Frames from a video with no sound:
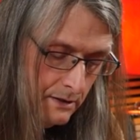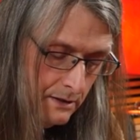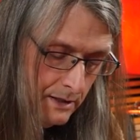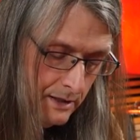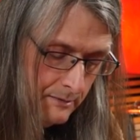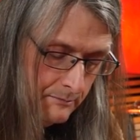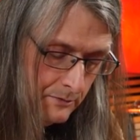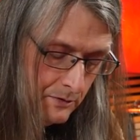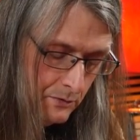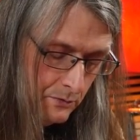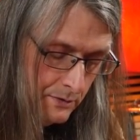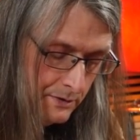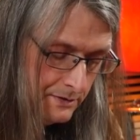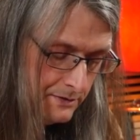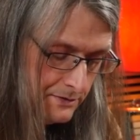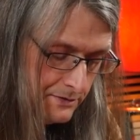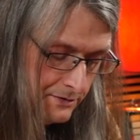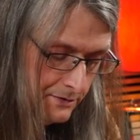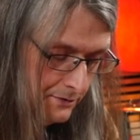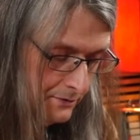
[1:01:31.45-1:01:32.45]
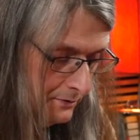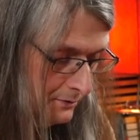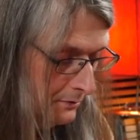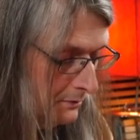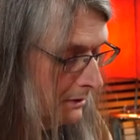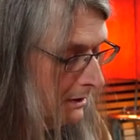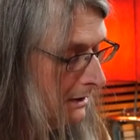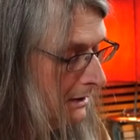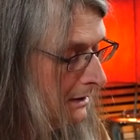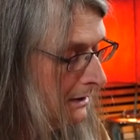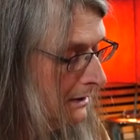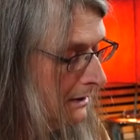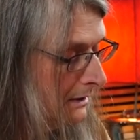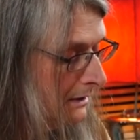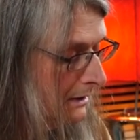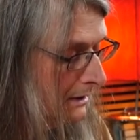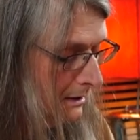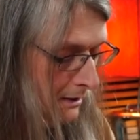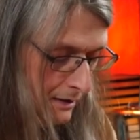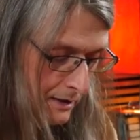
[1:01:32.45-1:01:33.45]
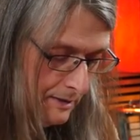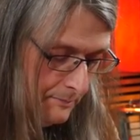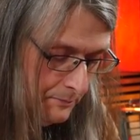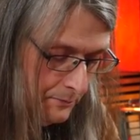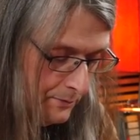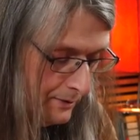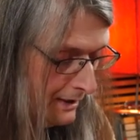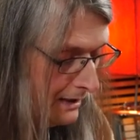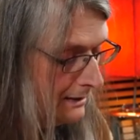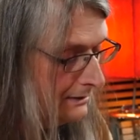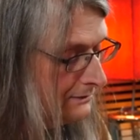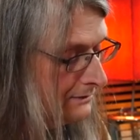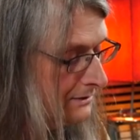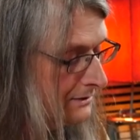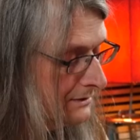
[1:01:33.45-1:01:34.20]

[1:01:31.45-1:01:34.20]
I'm going to upgrade